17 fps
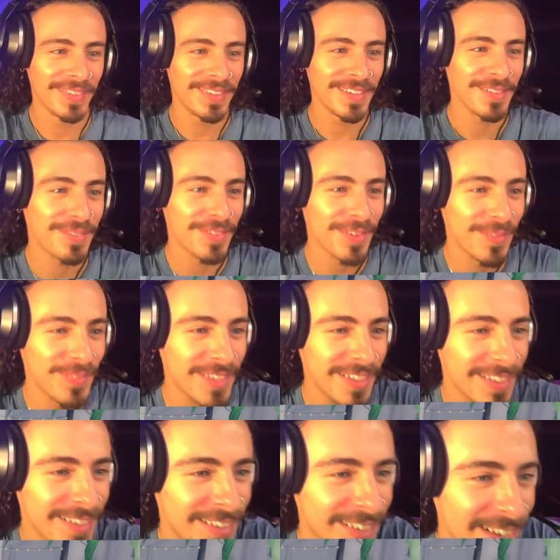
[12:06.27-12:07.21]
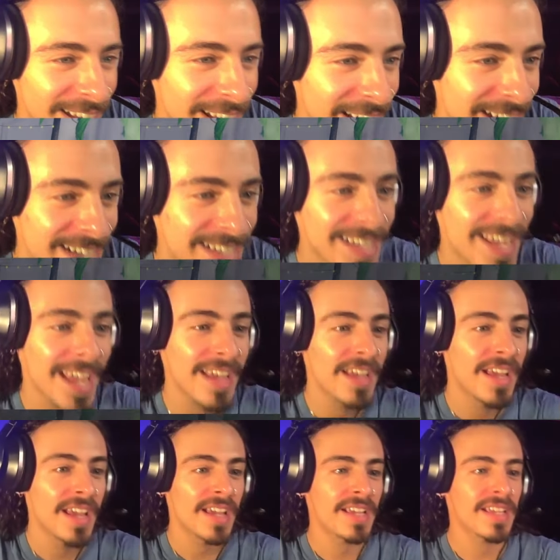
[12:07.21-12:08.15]
You feel me?
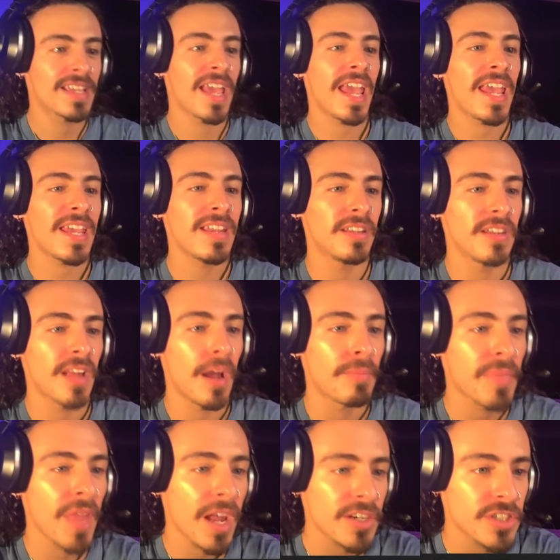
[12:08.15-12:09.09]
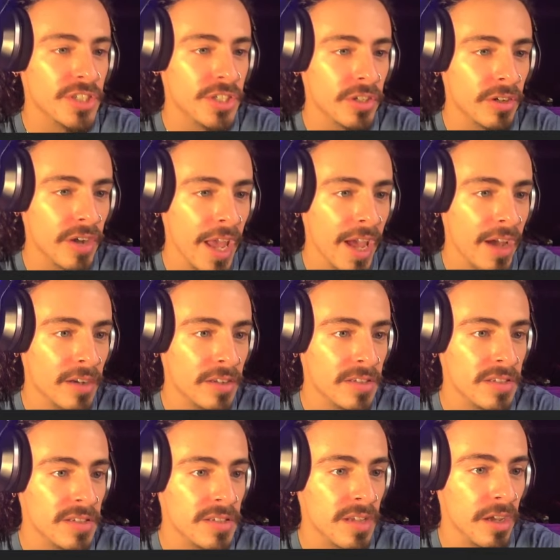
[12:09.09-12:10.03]
Caden, I'm not sure how to
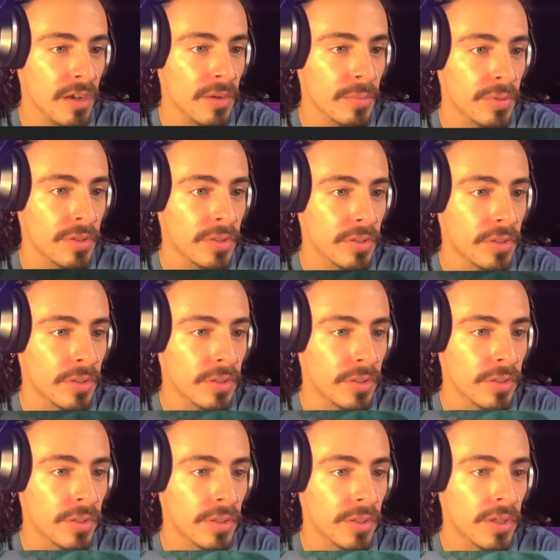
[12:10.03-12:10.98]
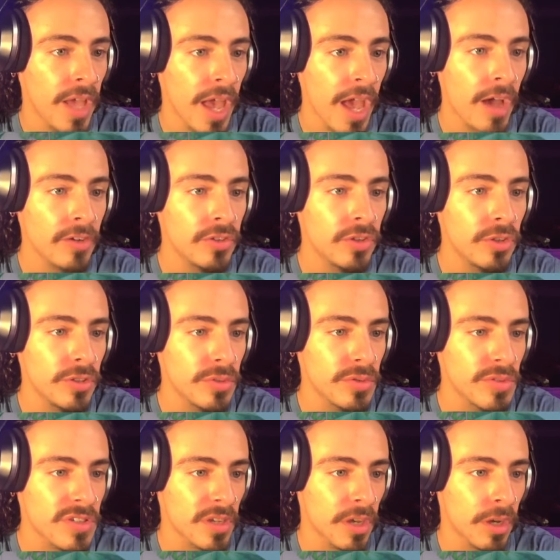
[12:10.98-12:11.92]
sub. How do you
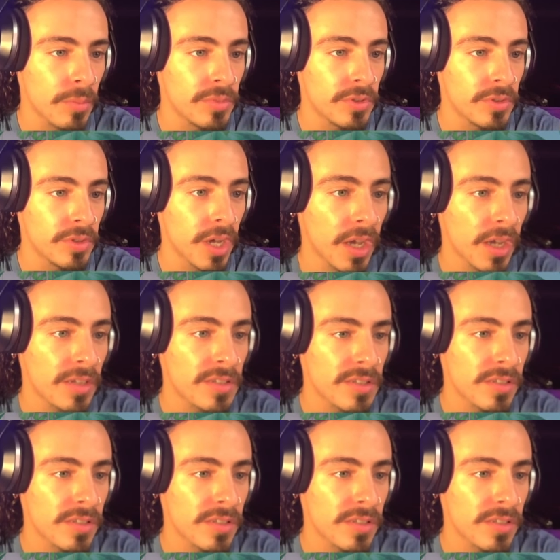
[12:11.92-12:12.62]
sub, you guys?